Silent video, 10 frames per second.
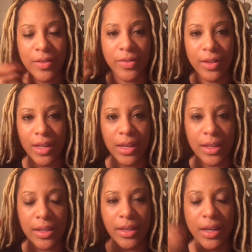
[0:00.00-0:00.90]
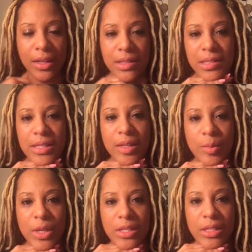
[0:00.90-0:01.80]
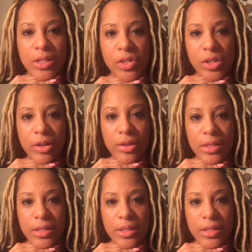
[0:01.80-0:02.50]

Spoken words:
I feel like God is leading me to share it.